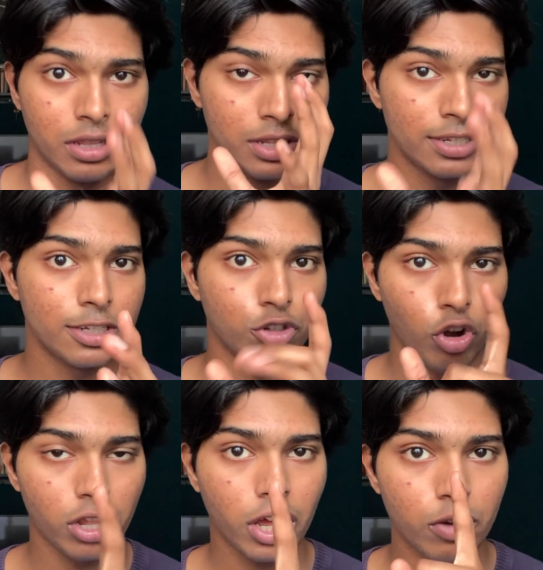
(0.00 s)
This is
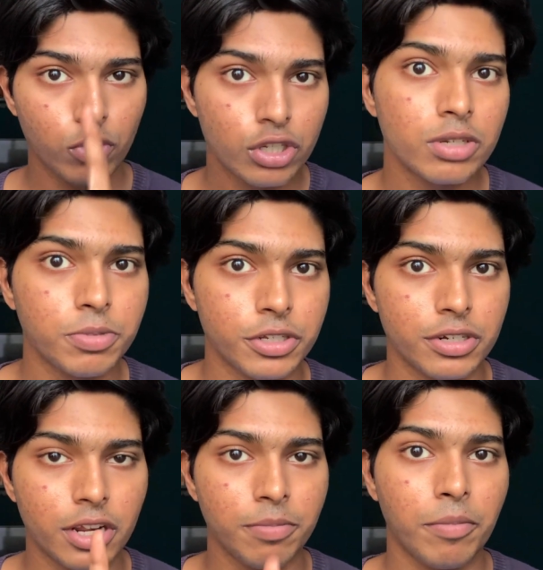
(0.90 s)
not the conversion
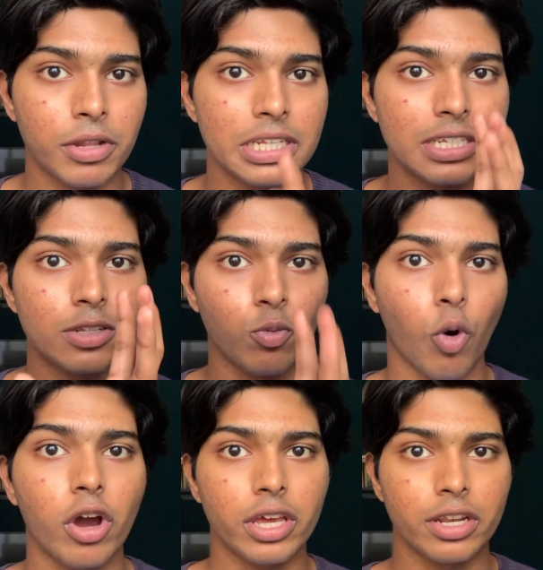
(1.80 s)
percent. Remember, this is the
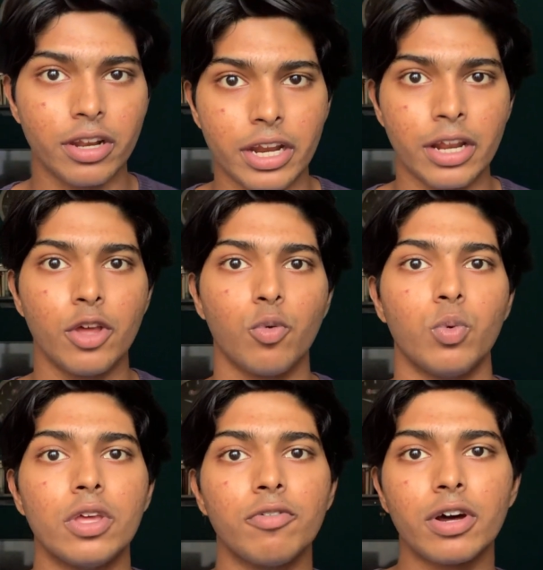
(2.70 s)
walk-in rate.
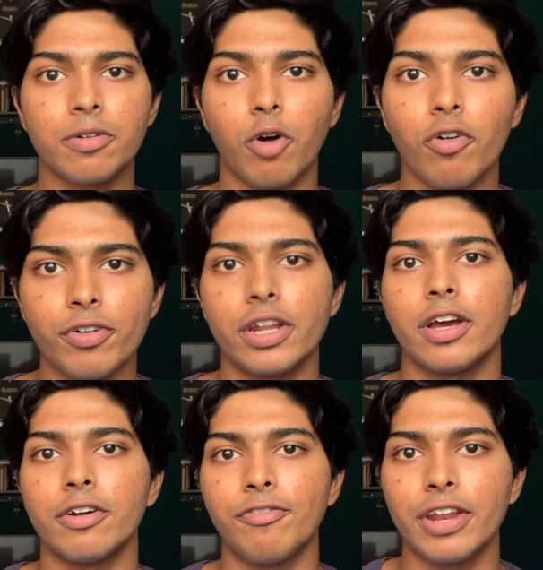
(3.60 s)
We were offering
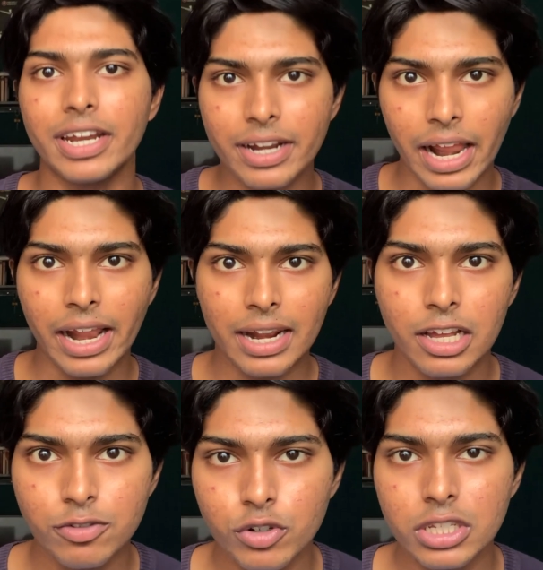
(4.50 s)
a free trial
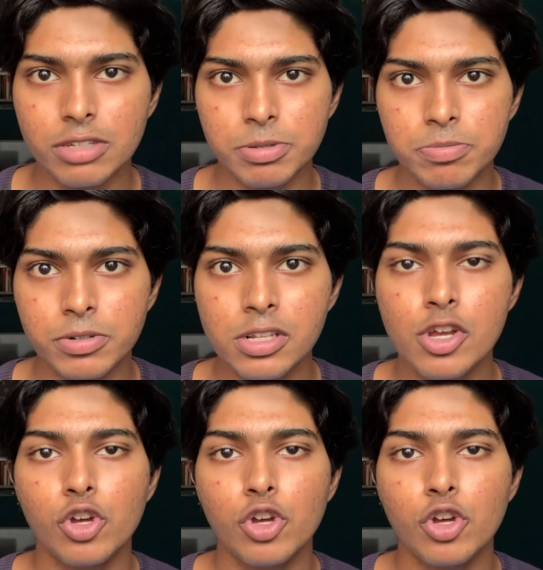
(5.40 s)
class for these people.